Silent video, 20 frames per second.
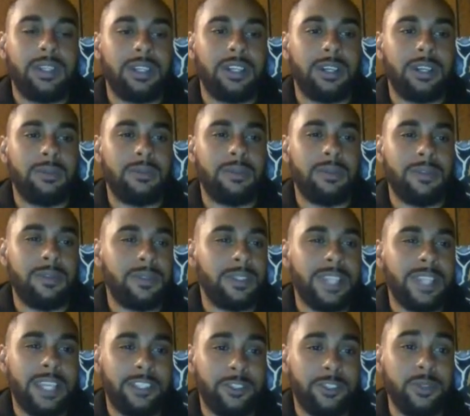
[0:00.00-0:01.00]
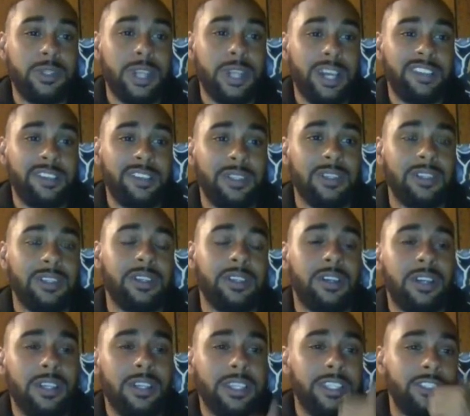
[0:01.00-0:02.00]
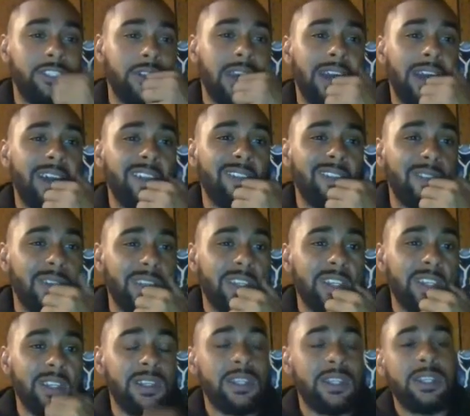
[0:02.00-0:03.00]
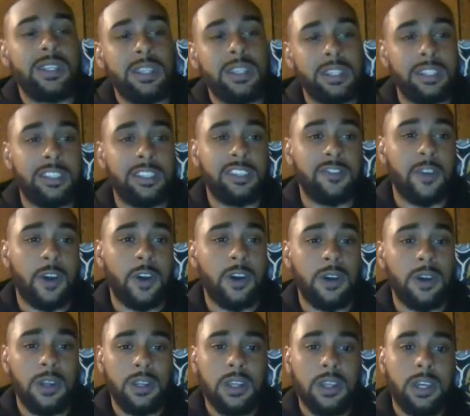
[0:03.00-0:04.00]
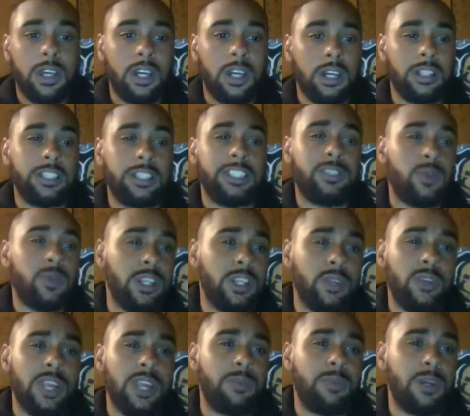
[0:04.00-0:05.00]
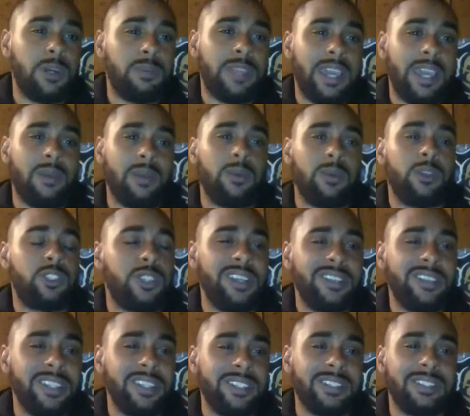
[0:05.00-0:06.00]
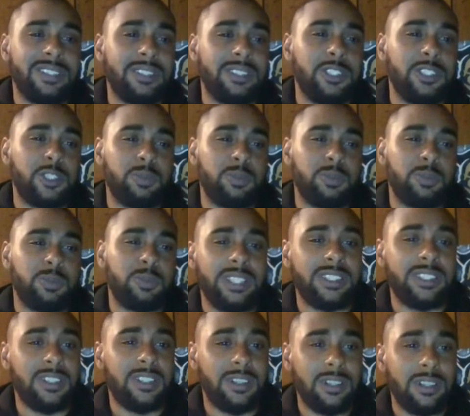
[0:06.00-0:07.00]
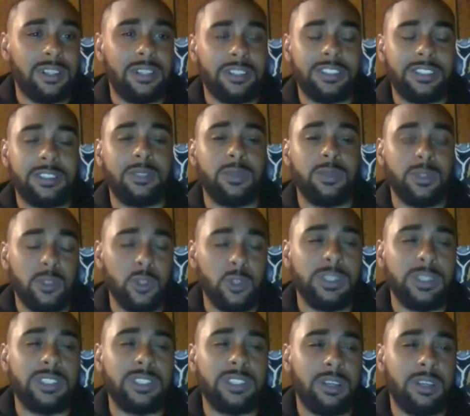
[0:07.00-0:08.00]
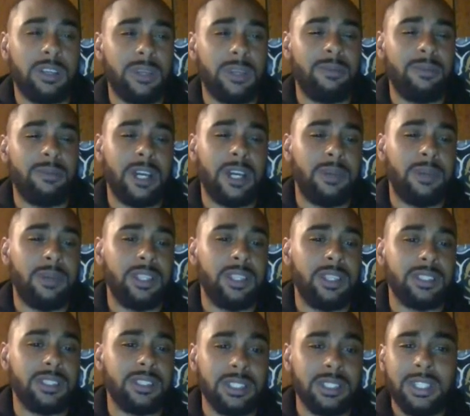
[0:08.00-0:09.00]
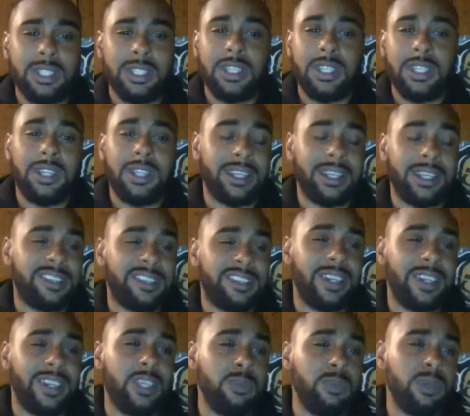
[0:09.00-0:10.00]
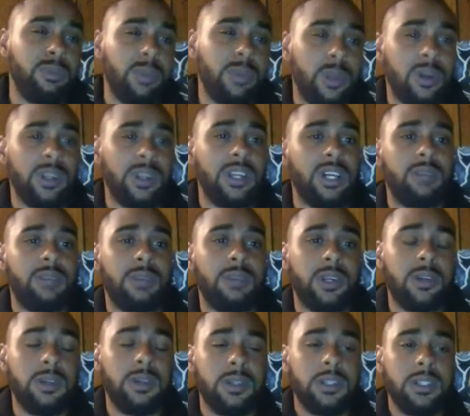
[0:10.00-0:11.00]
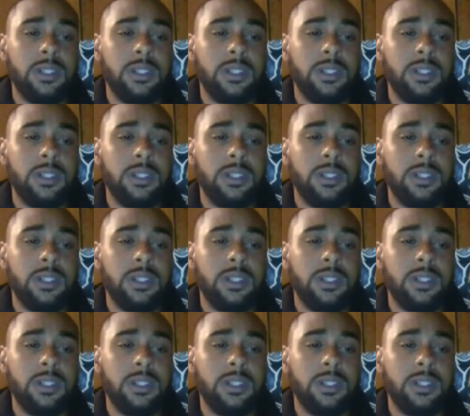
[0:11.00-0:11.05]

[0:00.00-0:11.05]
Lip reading: that you guys are going to get your eyes on here in this fall. Just wanted to wrap up that. We'll transition to the spring talk, to the recruitment talk. My apologies. Like I said, you've been blowing up, bro.